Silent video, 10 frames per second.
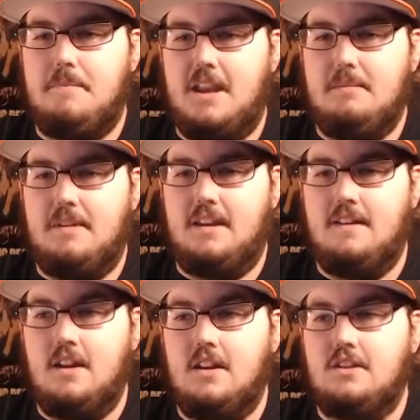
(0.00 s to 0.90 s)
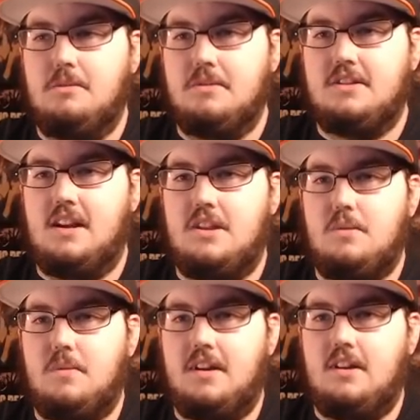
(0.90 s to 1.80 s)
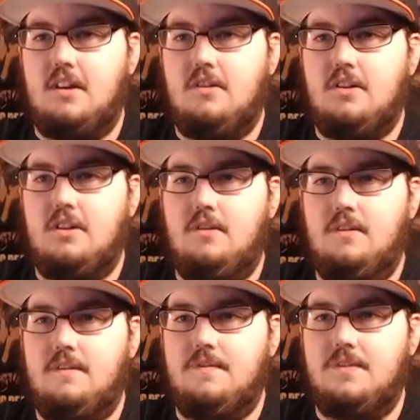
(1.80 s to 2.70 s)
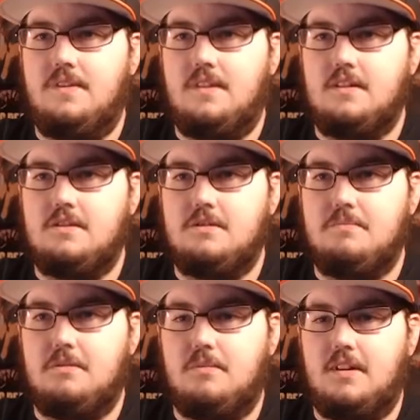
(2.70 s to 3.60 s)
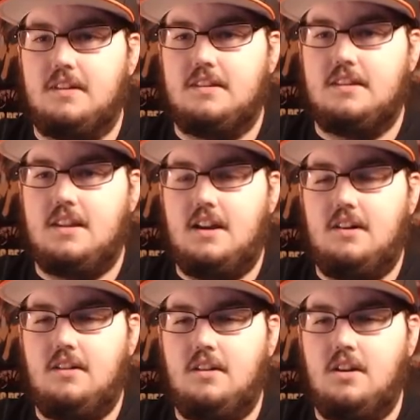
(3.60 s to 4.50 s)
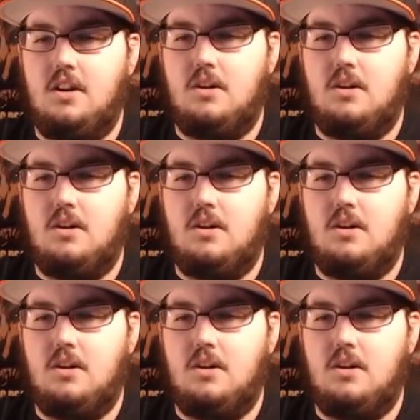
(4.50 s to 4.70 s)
Baby. Super Saiyan 3, Goku. Put him right there.